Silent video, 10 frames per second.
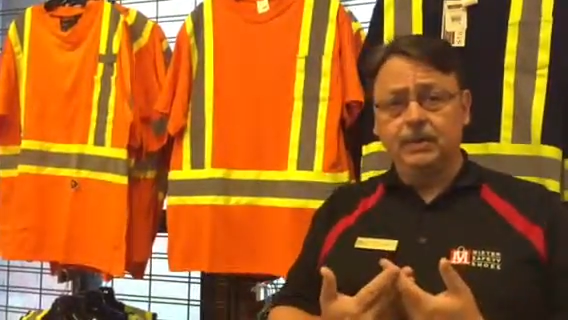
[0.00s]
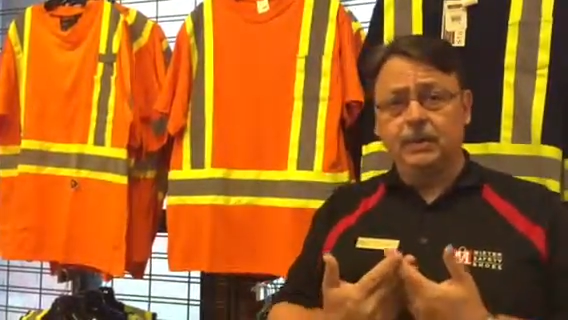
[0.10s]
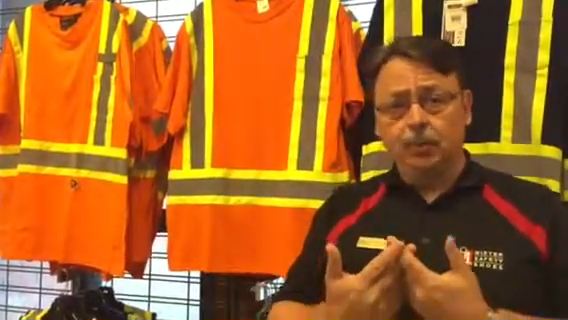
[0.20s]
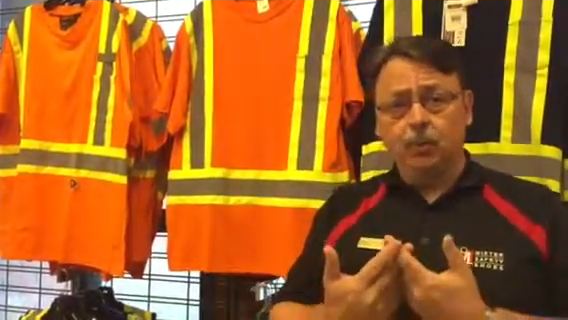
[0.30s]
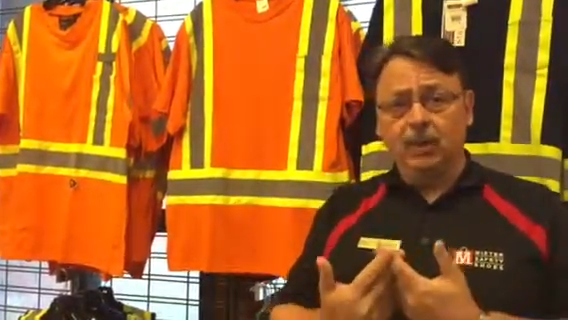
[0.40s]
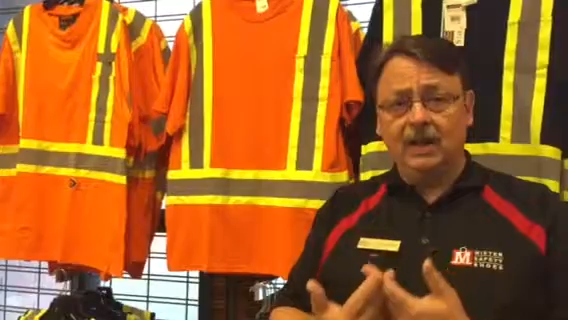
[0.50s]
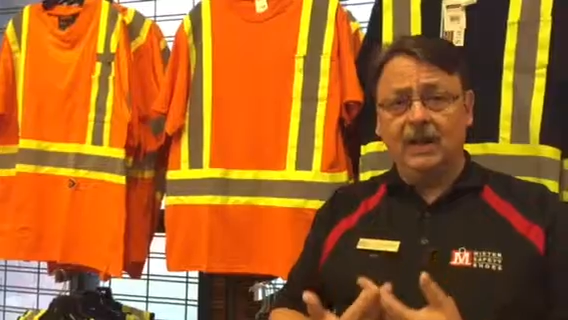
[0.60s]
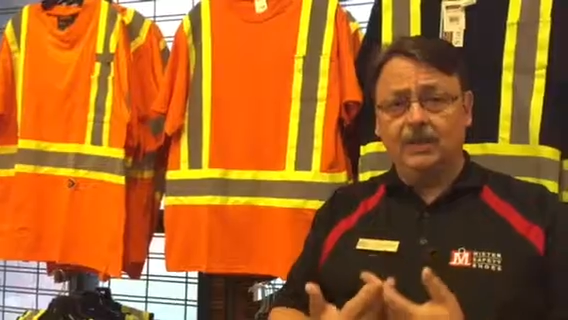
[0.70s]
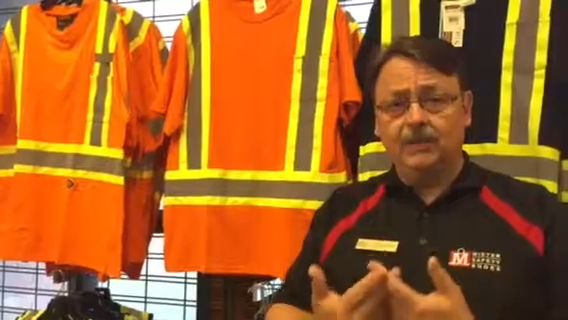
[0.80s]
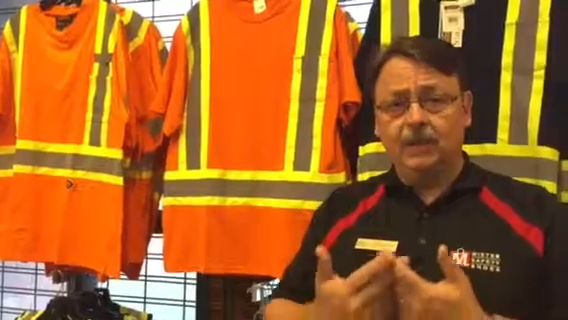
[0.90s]
people will
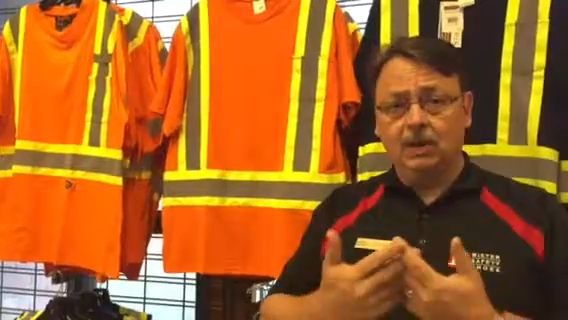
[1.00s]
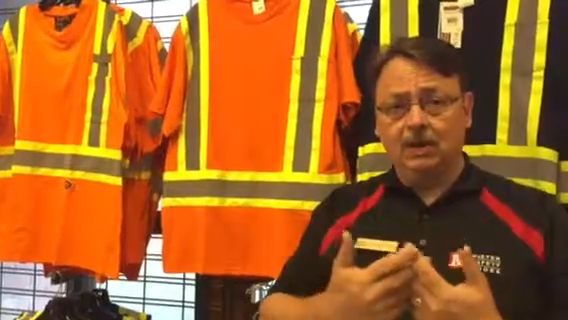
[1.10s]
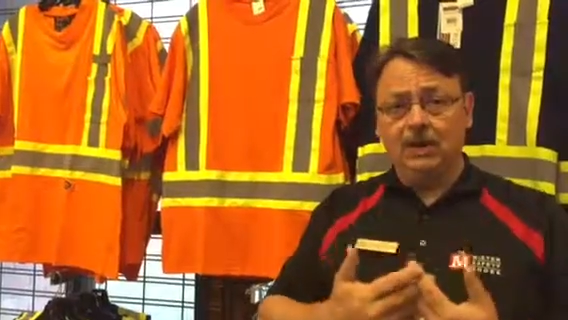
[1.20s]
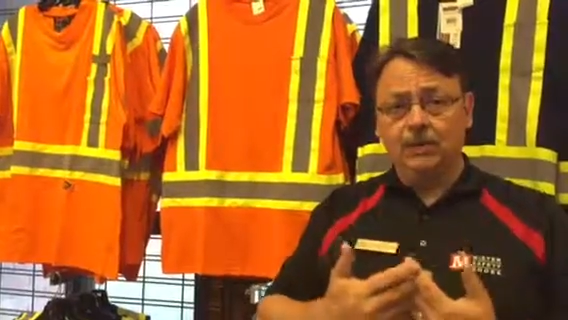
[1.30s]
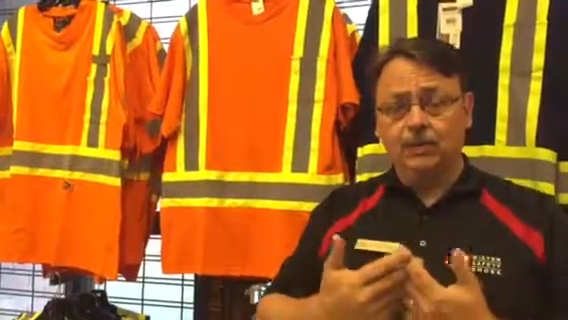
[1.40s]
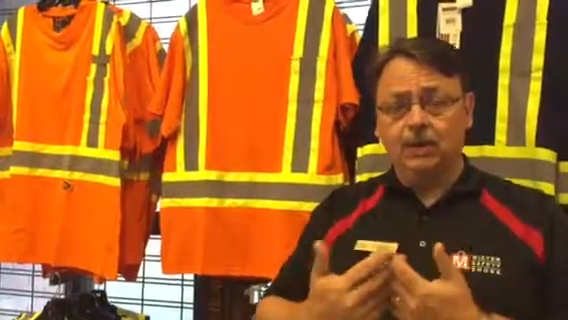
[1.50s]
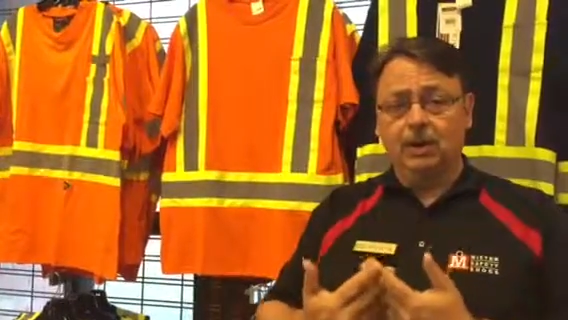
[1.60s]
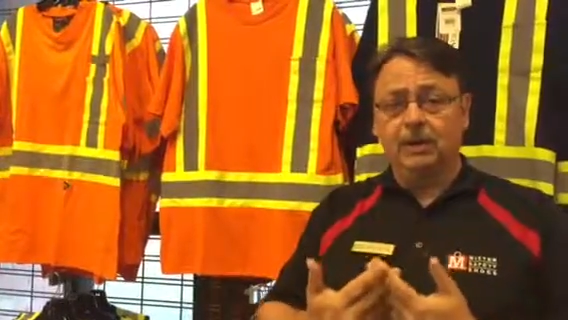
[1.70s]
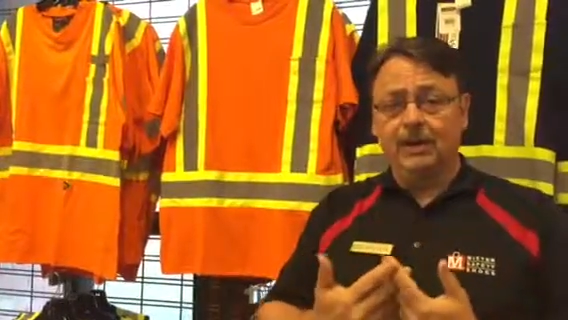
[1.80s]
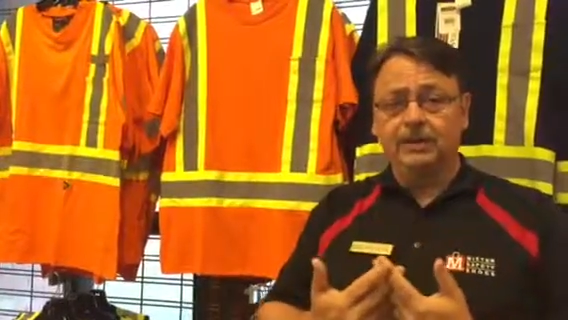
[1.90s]
ask for a class 1
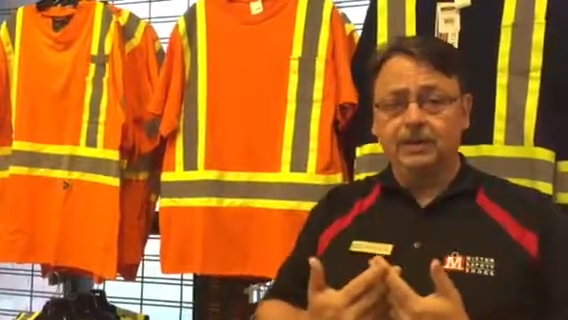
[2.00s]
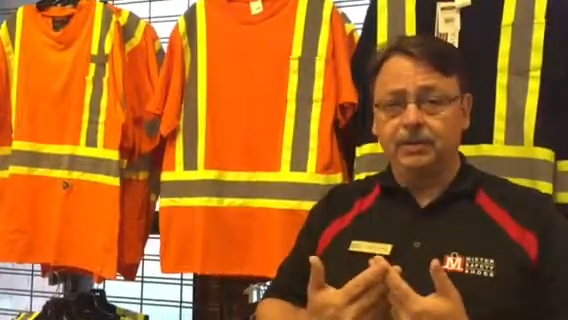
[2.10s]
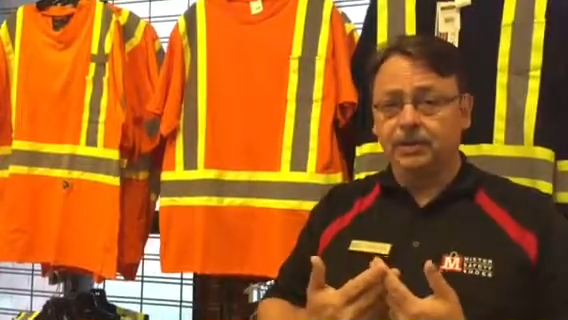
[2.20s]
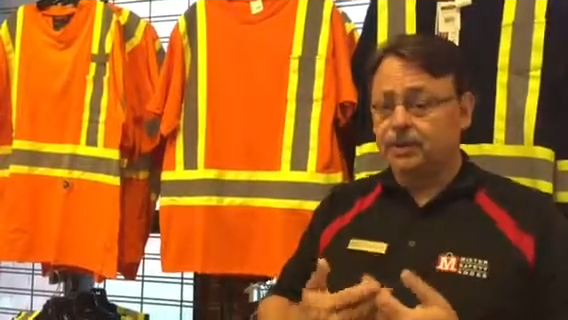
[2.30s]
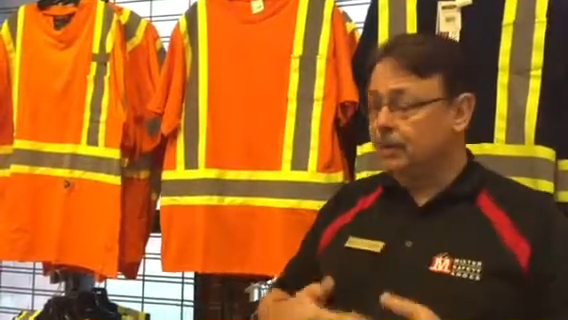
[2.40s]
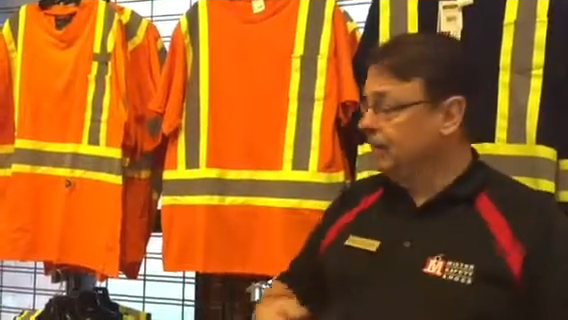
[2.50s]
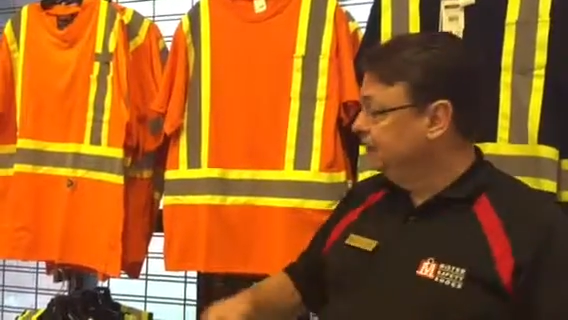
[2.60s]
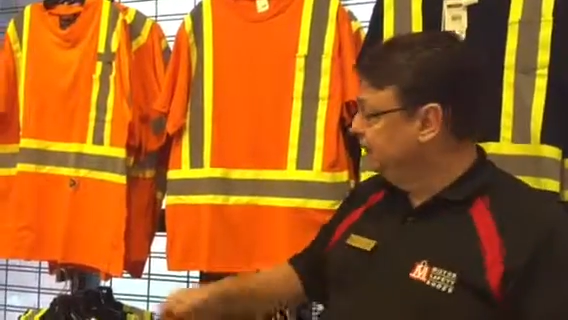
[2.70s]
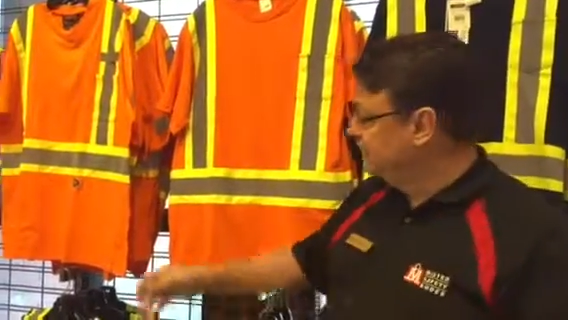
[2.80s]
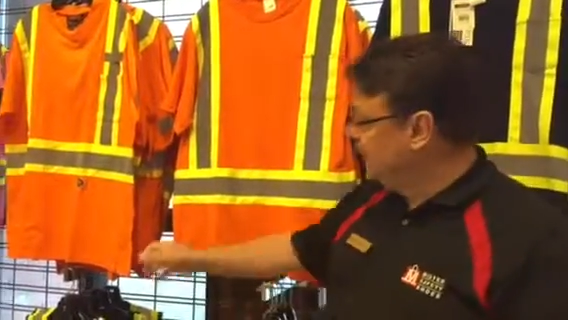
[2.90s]
or class 2 shirt.
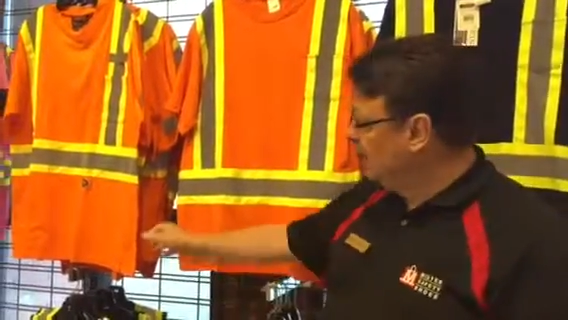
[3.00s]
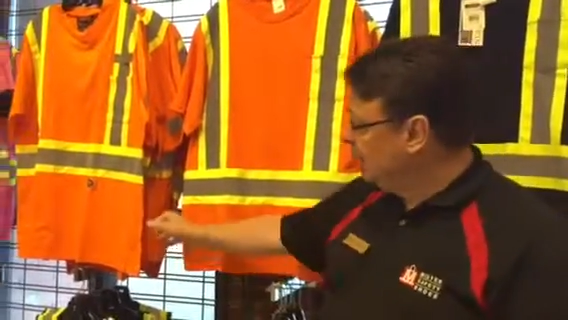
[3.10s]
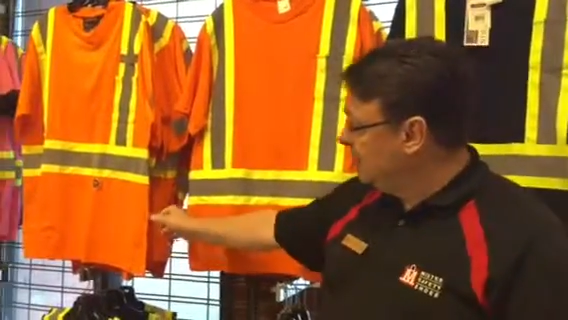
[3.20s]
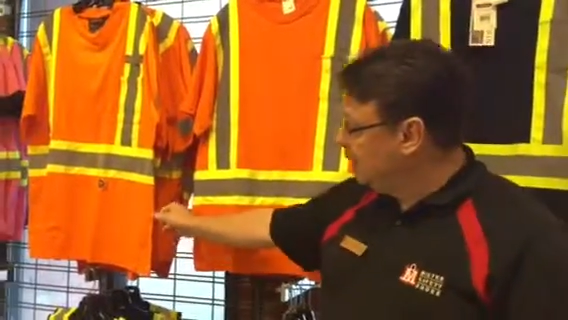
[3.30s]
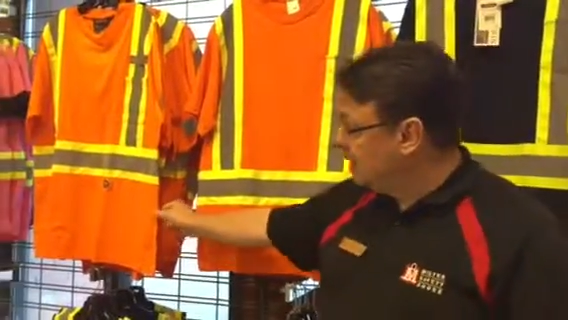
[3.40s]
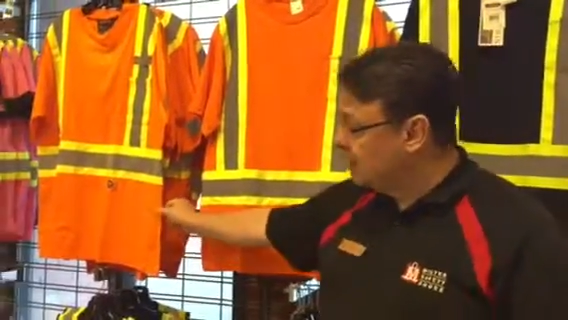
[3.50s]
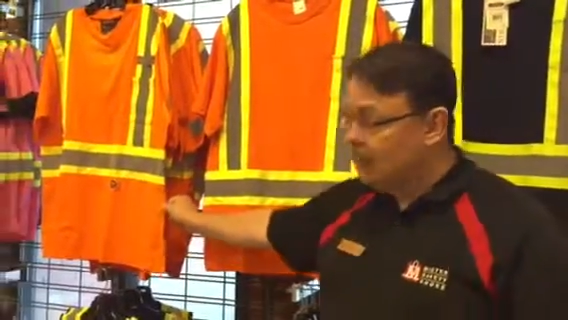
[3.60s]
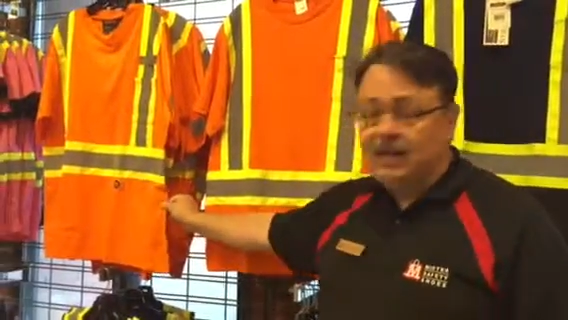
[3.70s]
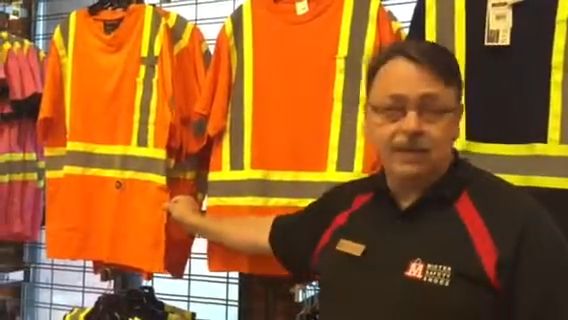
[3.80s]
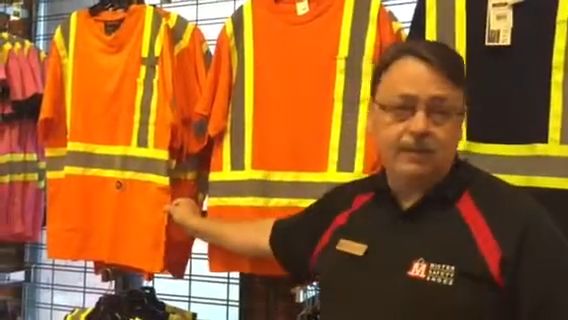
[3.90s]
A
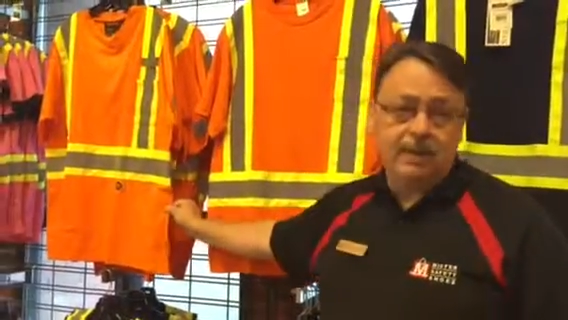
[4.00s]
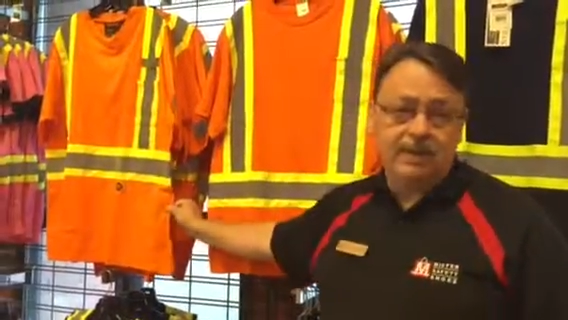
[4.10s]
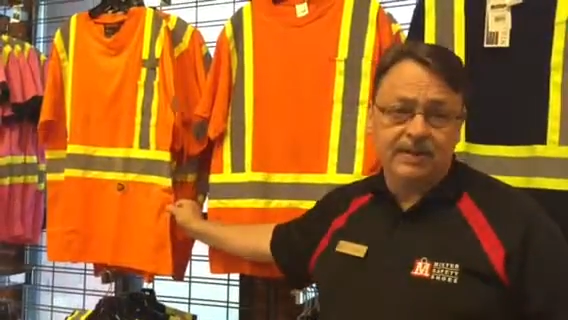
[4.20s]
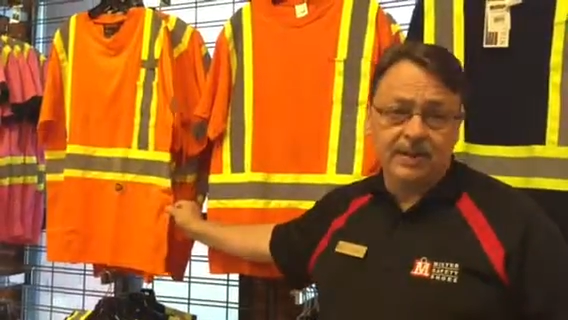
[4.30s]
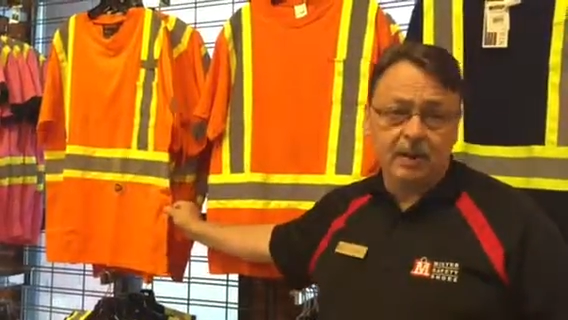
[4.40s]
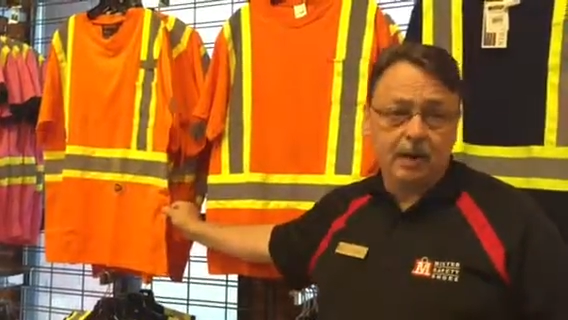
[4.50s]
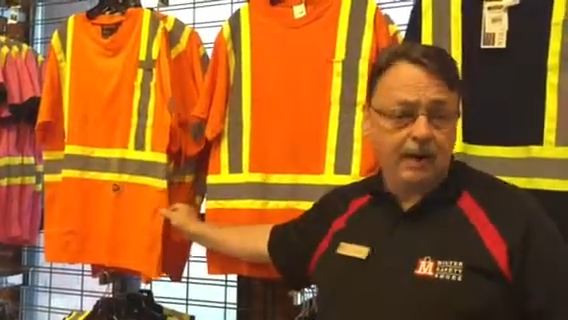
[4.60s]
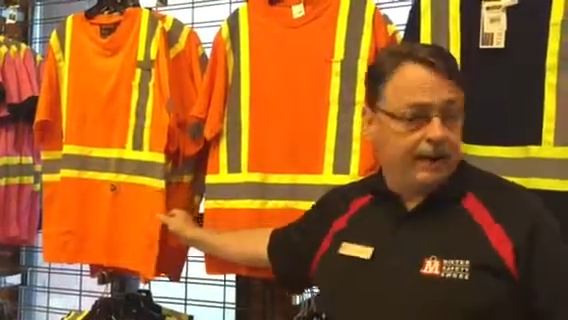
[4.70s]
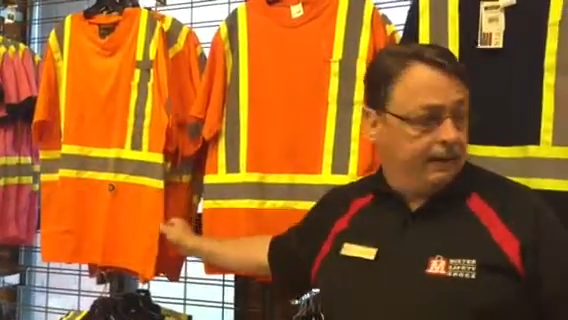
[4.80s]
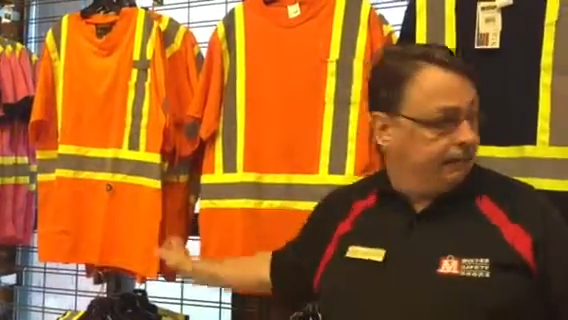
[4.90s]
class 1 is the
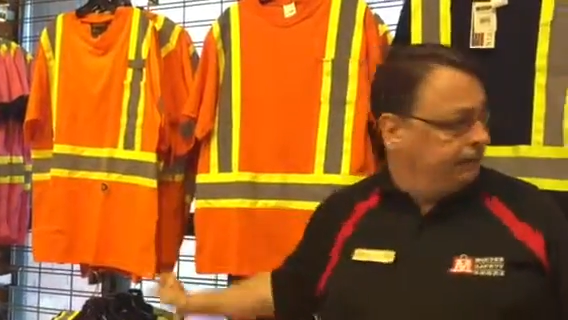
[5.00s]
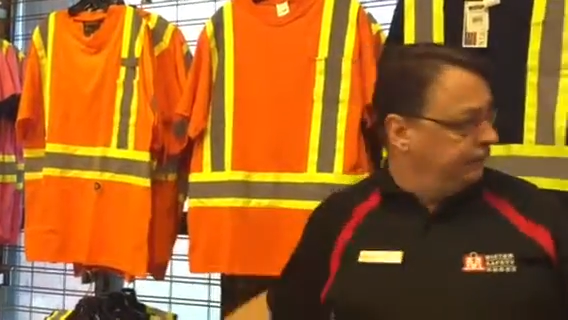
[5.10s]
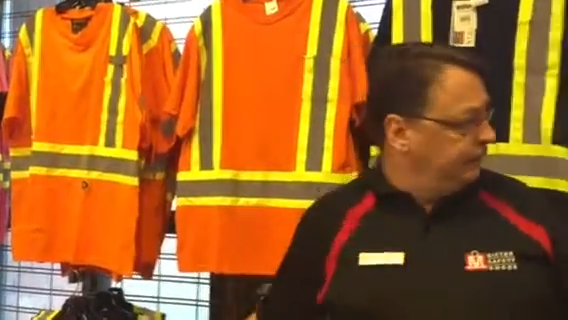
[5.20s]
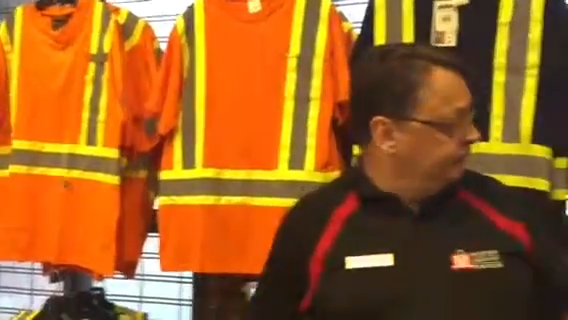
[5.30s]
cotton,